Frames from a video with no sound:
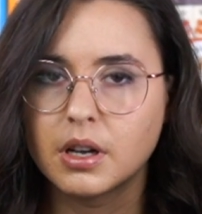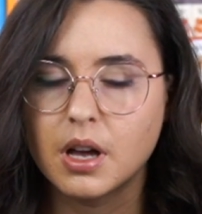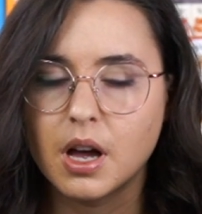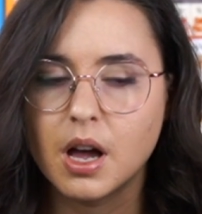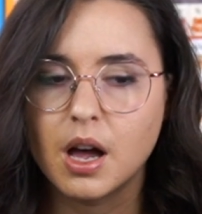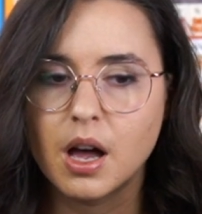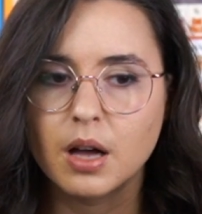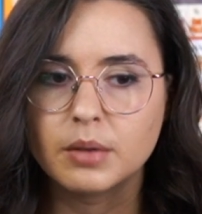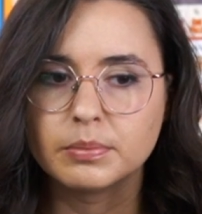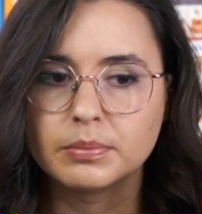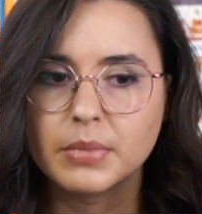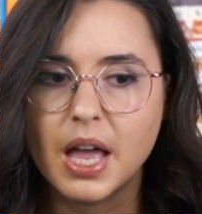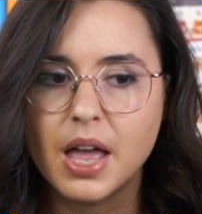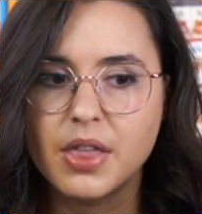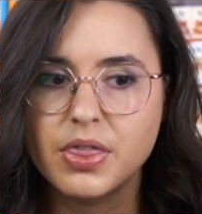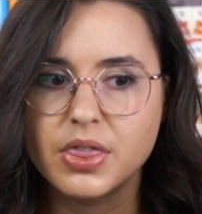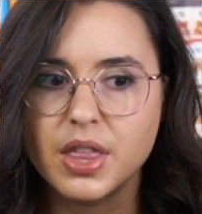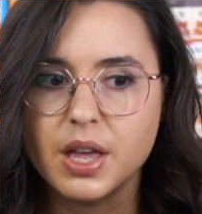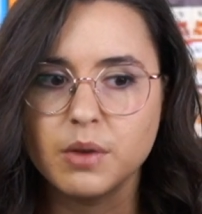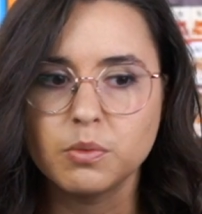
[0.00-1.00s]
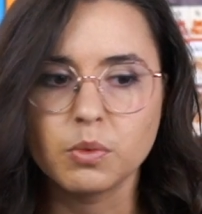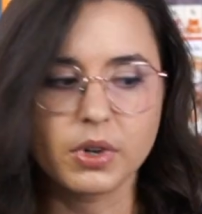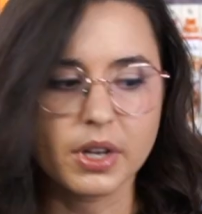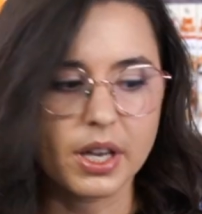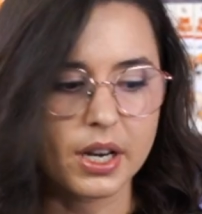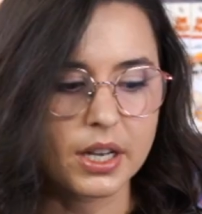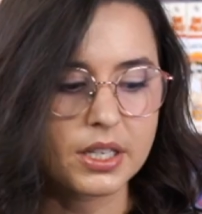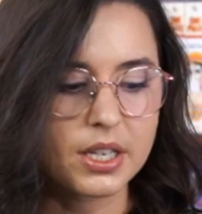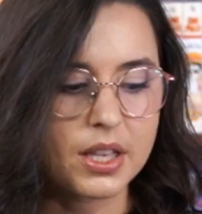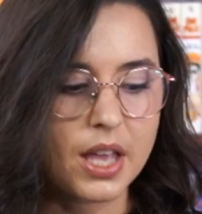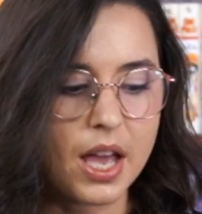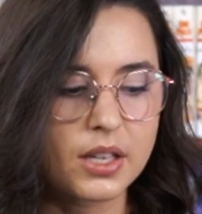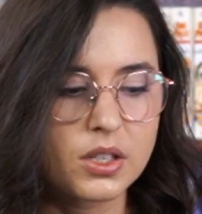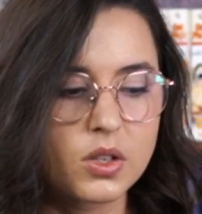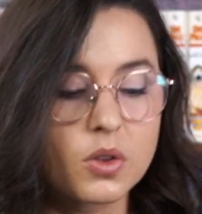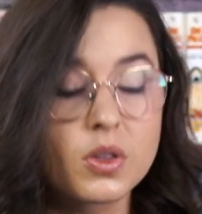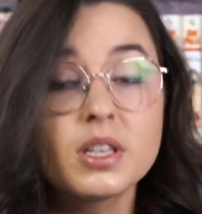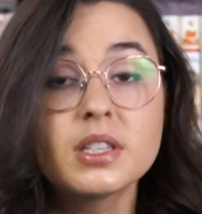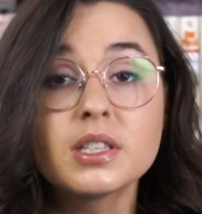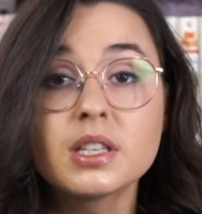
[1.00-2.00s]
And then we'll get into that.
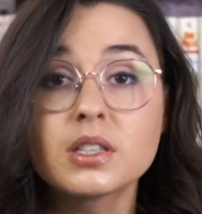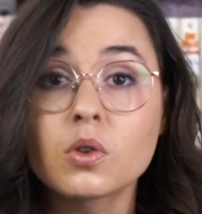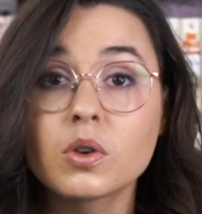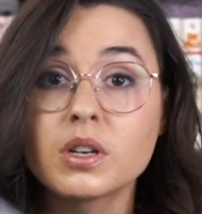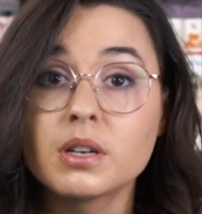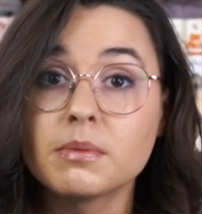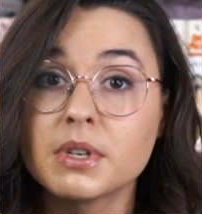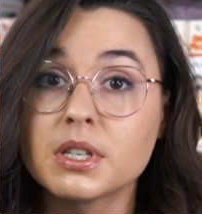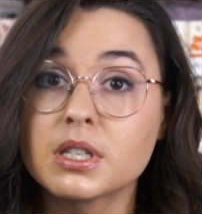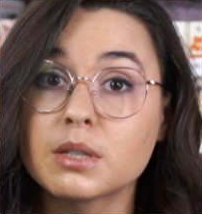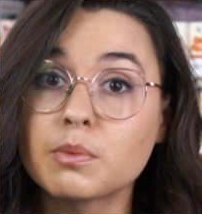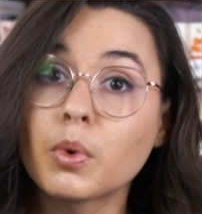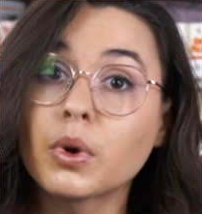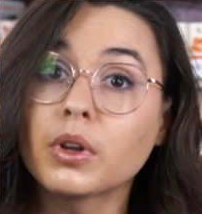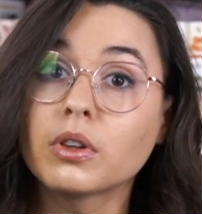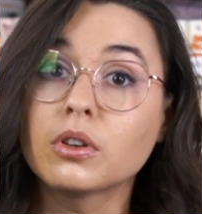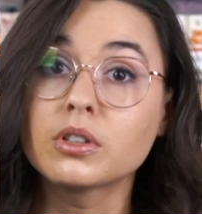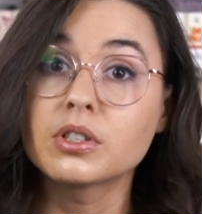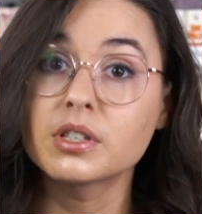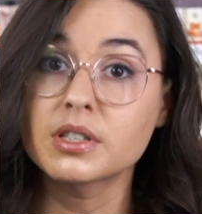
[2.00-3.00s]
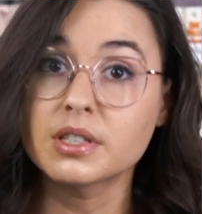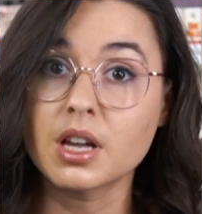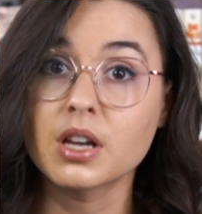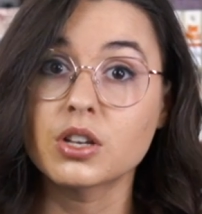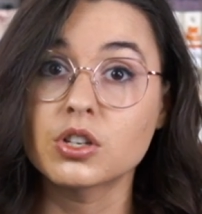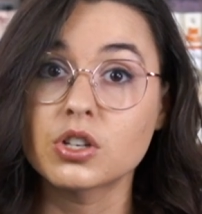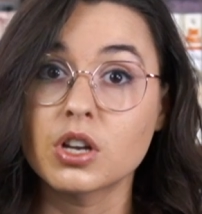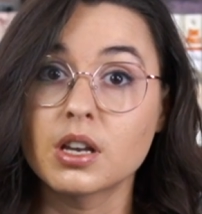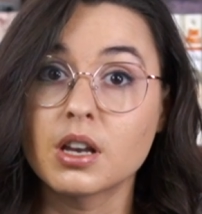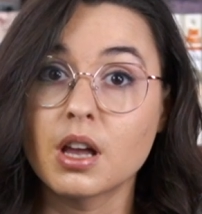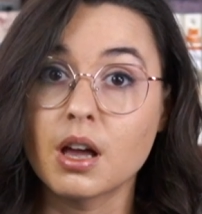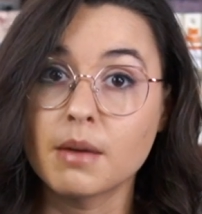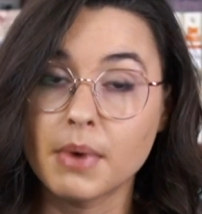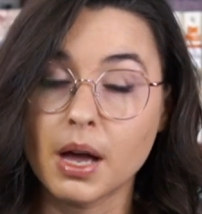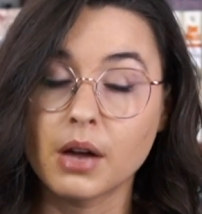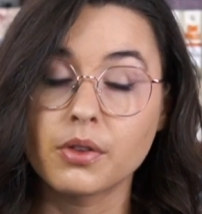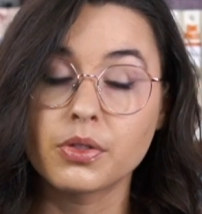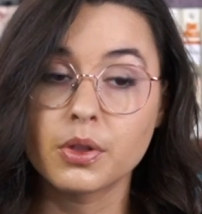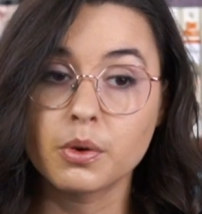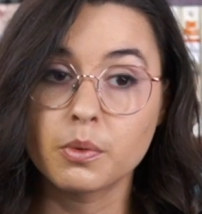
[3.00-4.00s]
So this is going to be a spoiler discussion
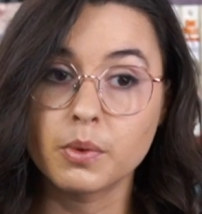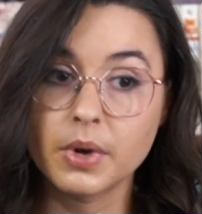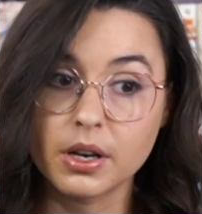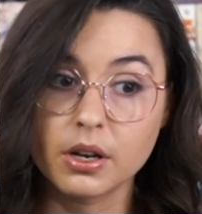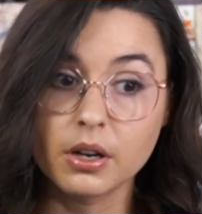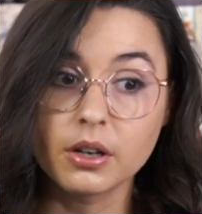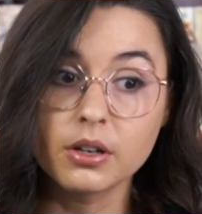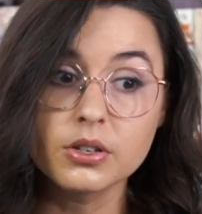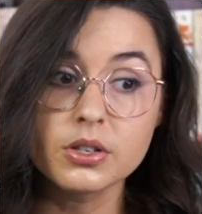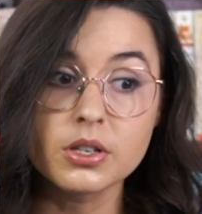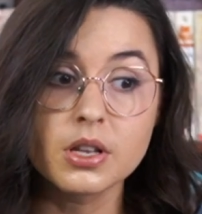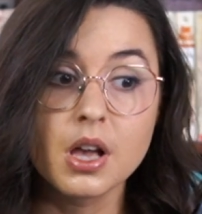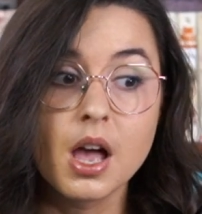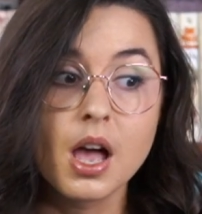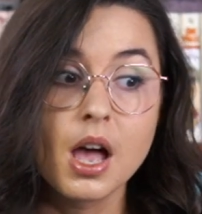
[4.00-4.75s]
about The Winners.